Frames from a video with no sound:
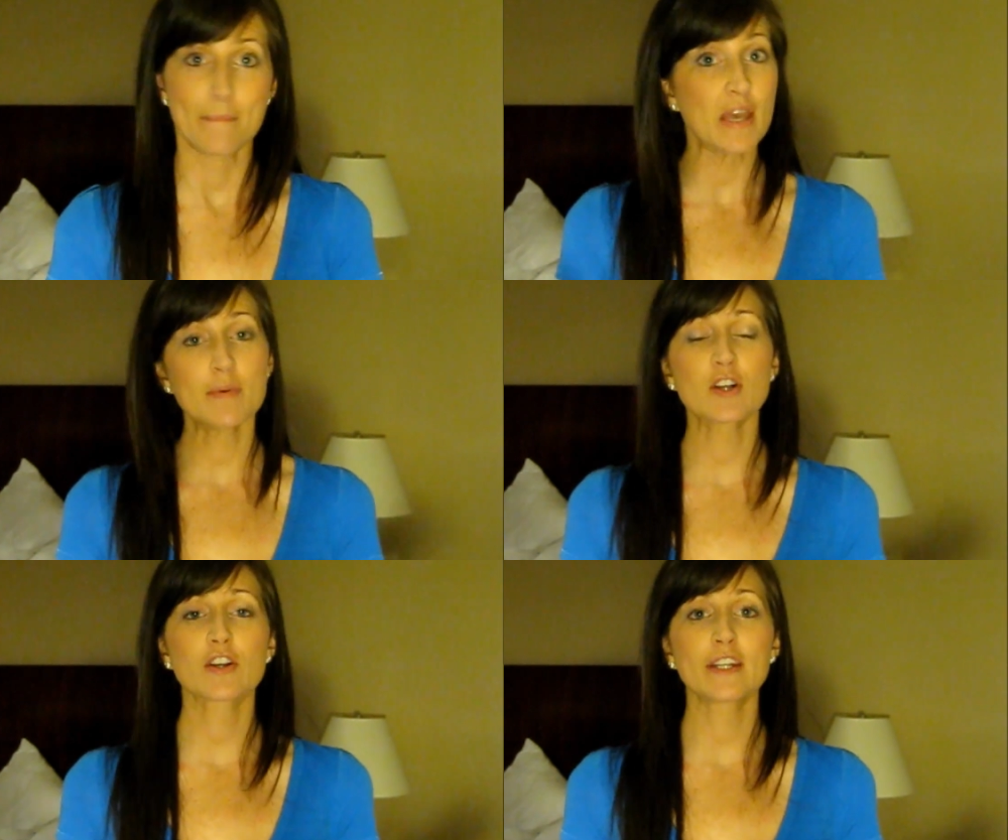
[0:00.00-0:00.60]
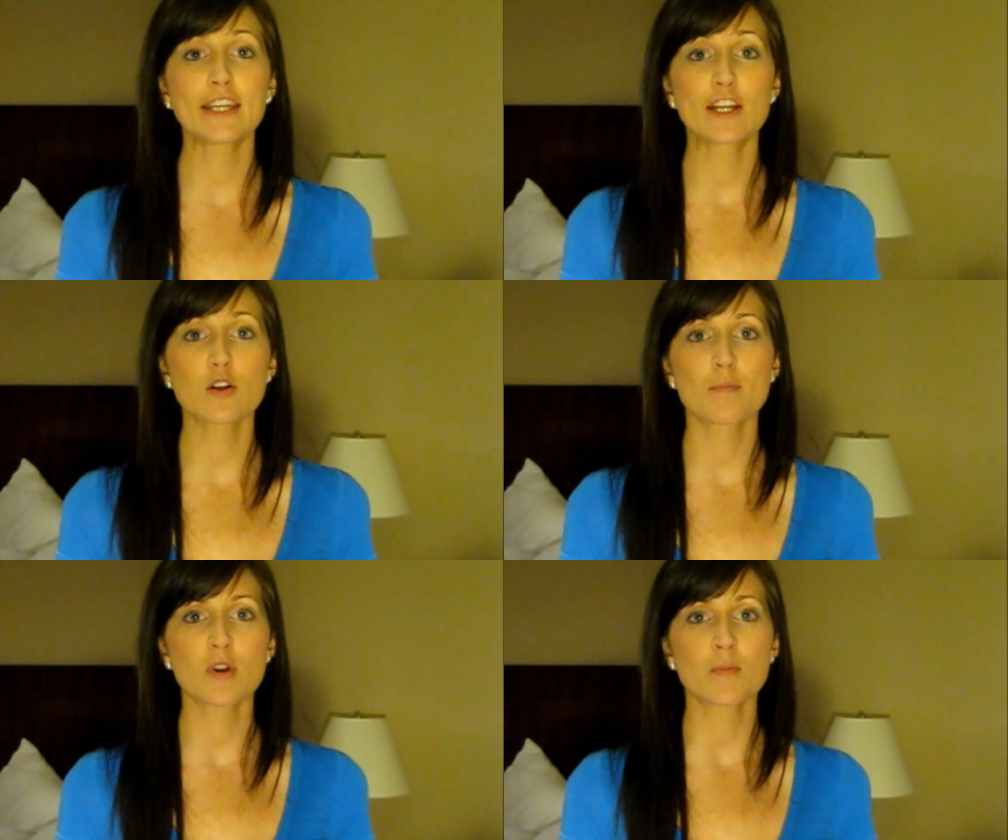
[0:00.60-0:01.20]
Maybe you're going to
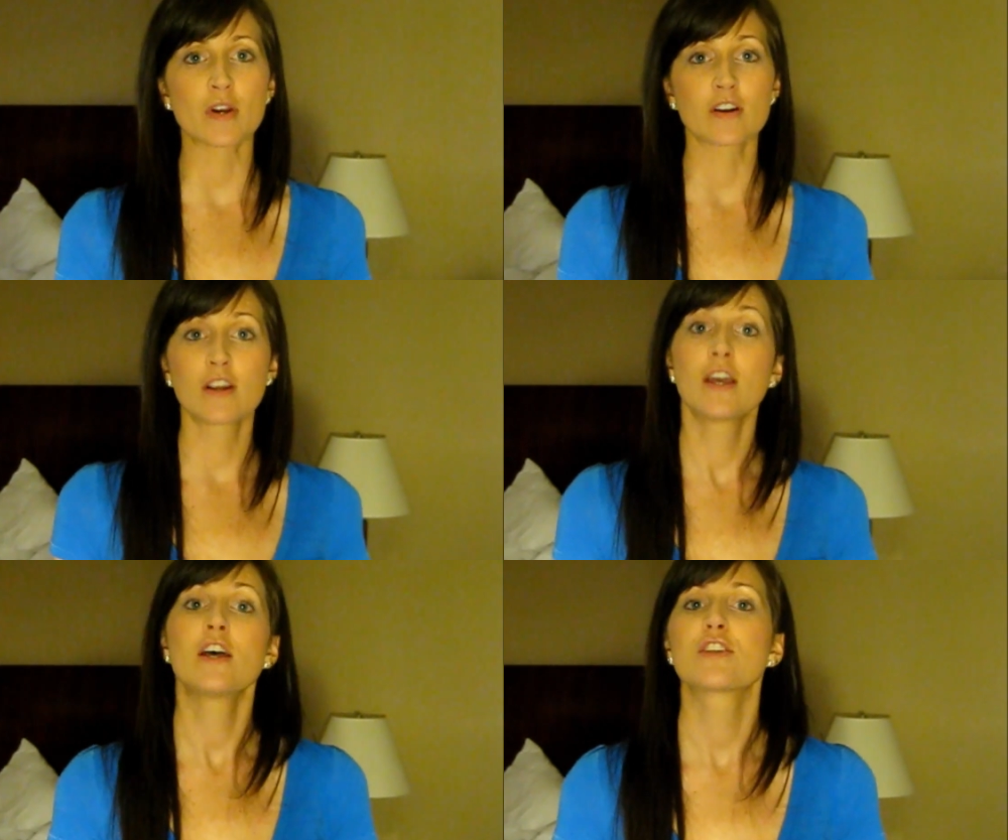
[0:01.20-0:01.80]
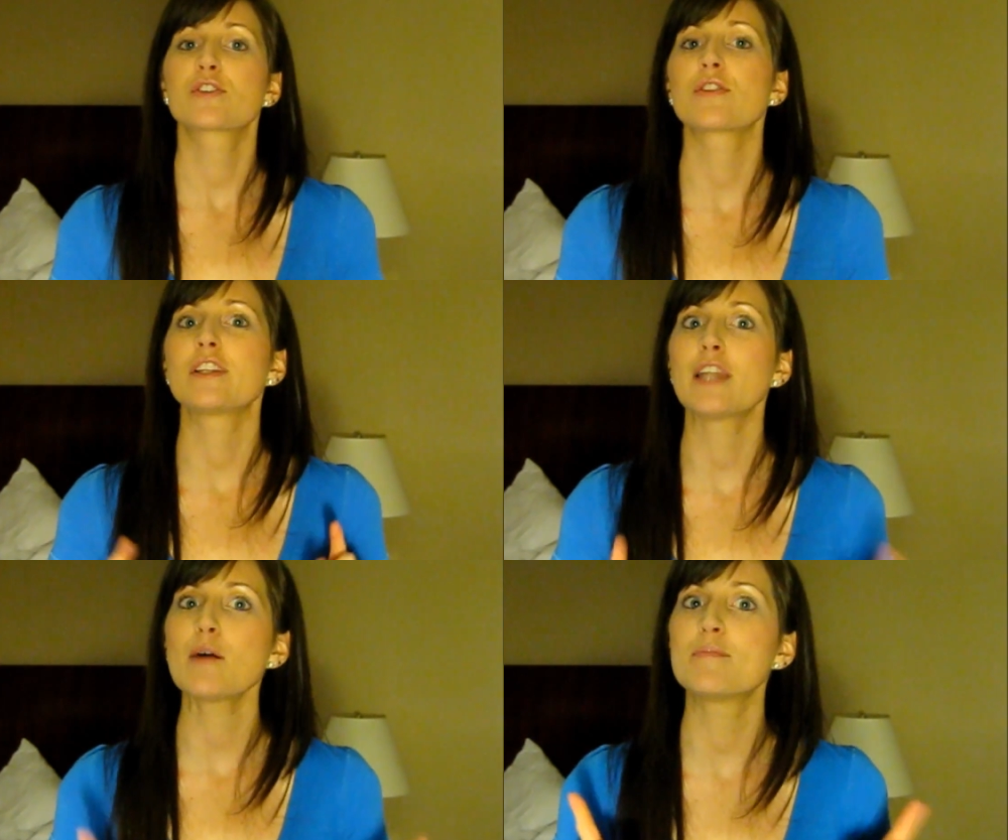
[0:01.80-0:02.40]
hear a murmur. So the
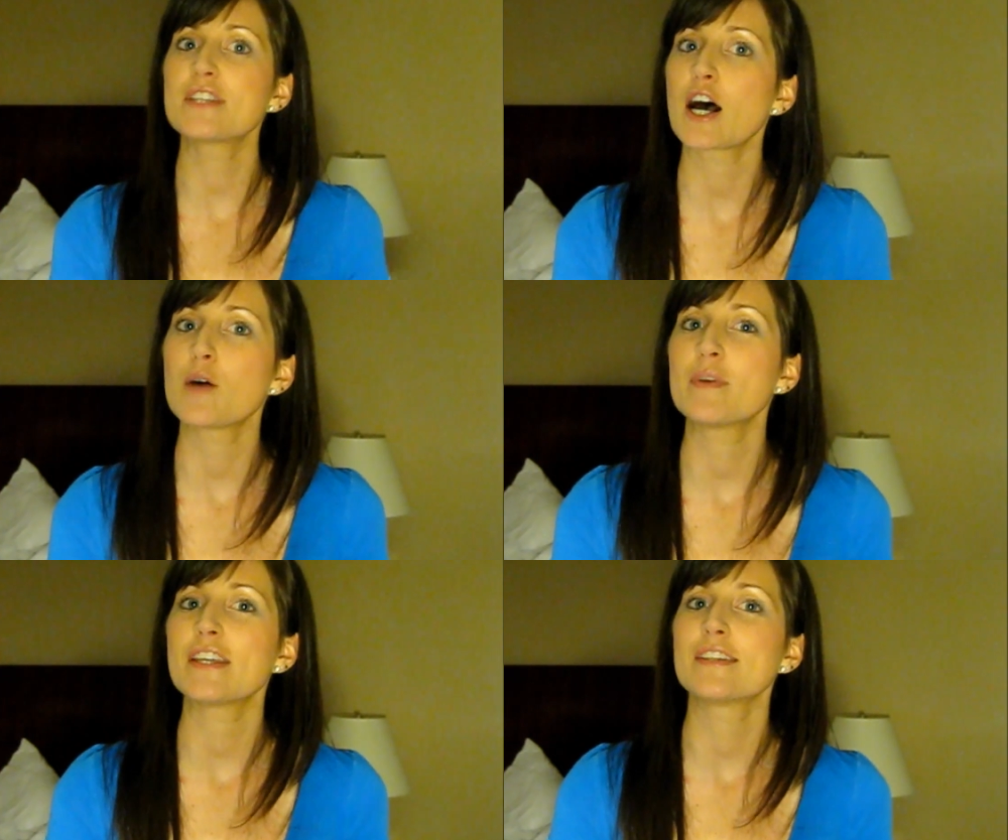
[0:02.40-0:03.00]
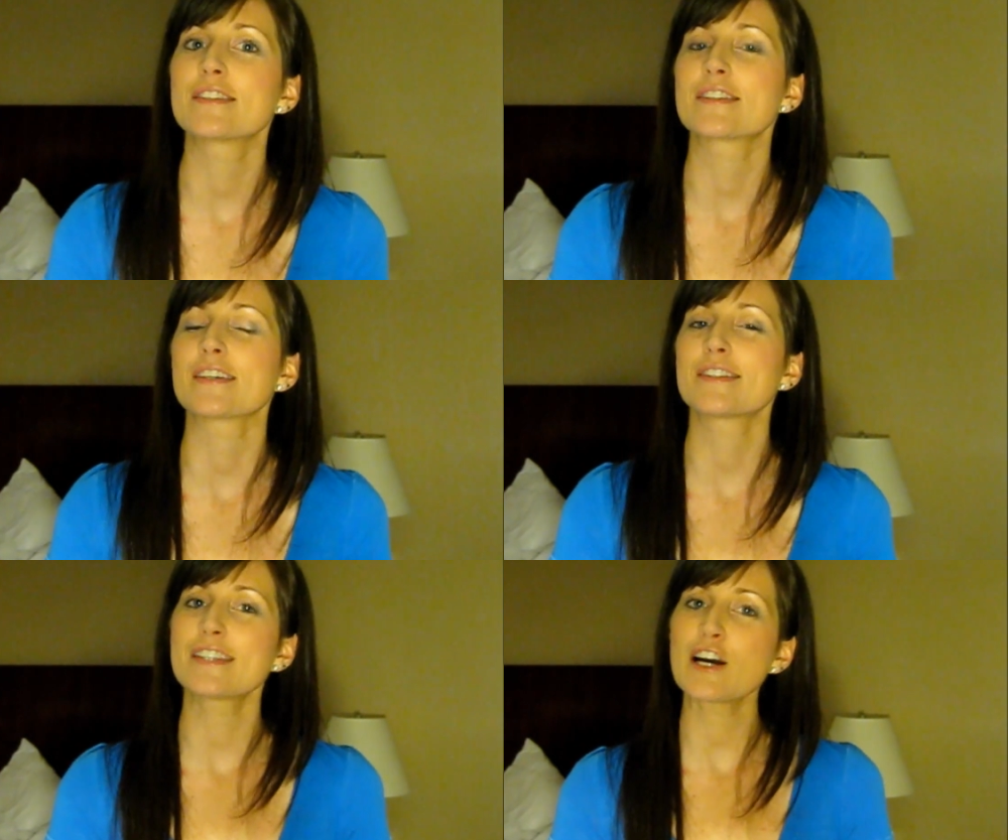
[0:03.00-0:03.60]
lub dub is
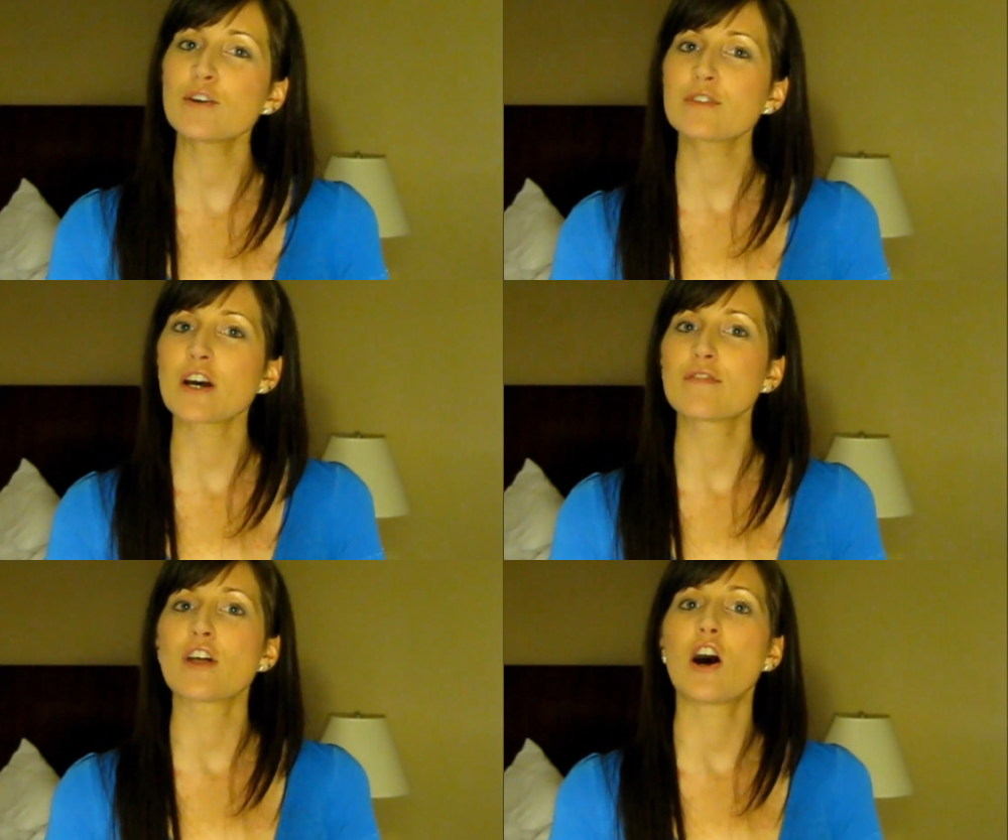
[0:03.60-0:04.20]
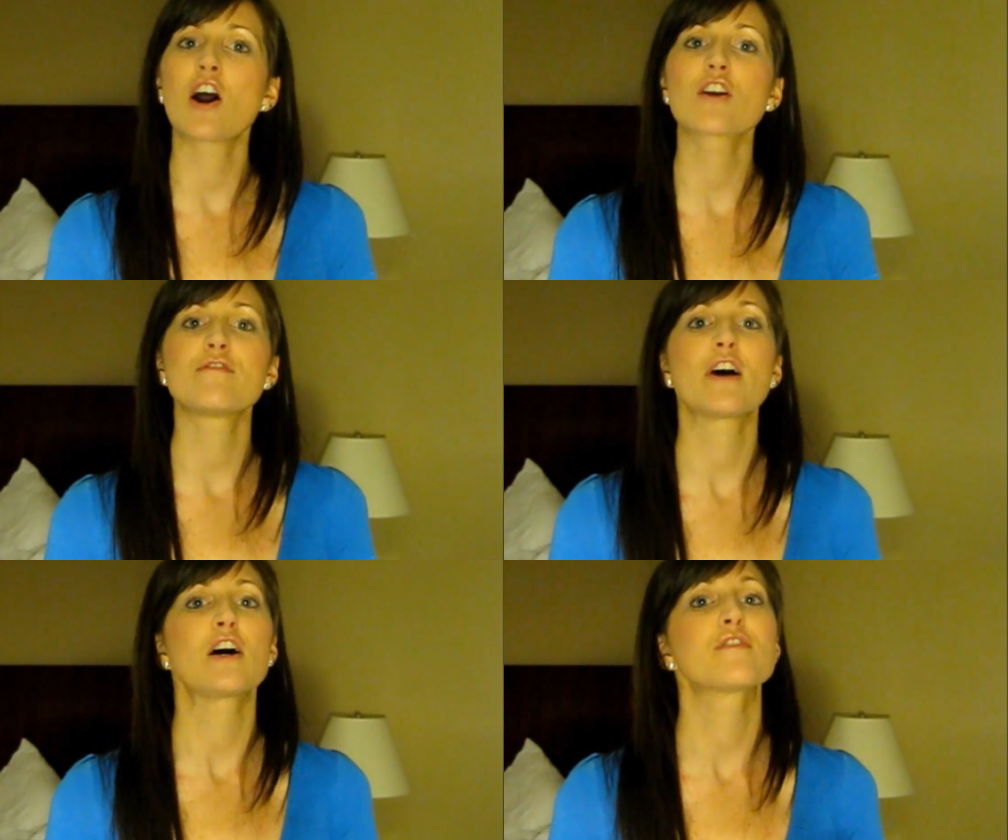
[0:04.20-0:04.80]
the sound of the heart
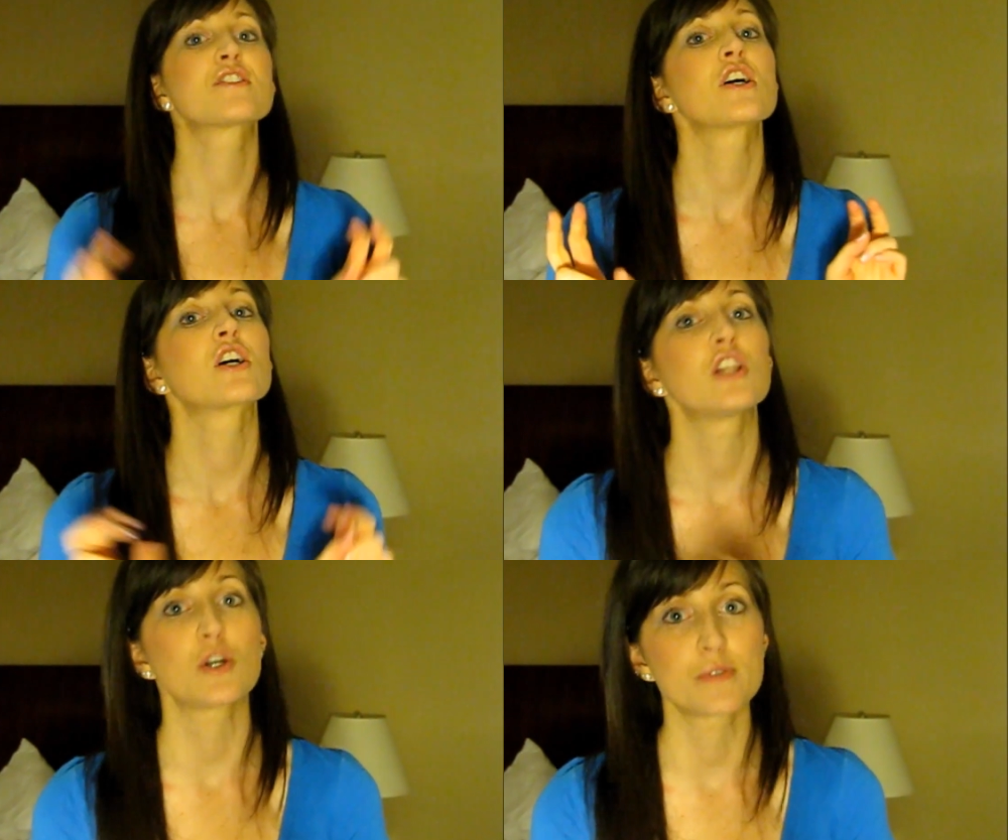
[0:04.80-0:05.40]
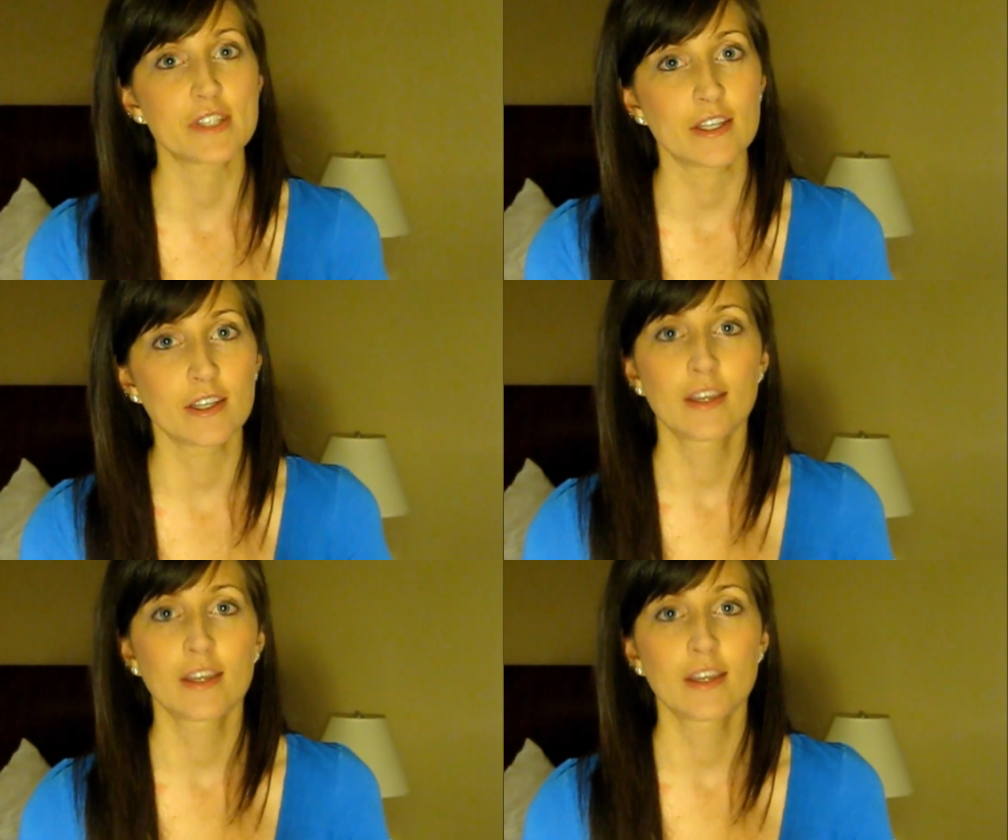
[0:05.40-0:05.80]
valves closing.